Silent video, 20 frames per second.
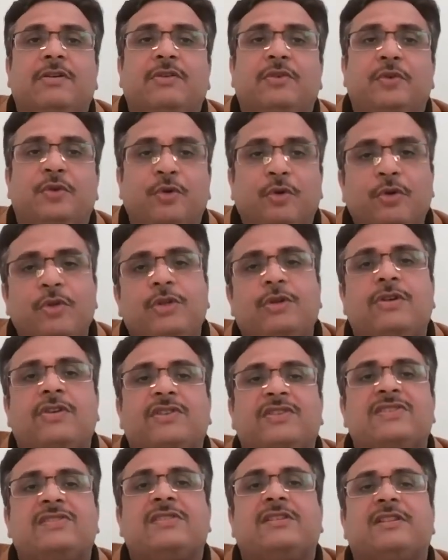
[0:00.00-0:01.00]
know your
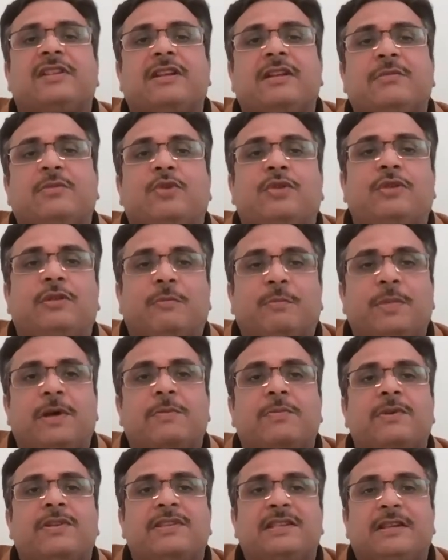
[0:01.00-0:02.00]
certain amount of
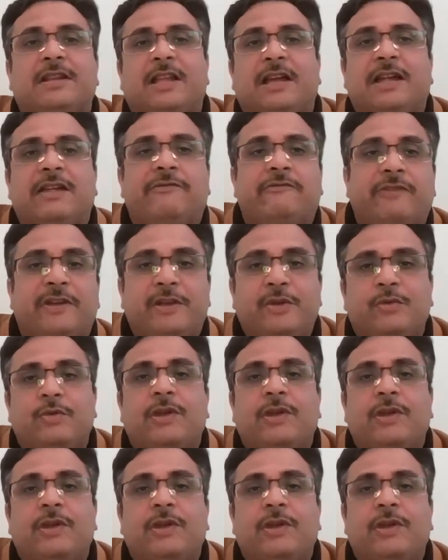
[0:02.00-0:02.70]
purpose in life where you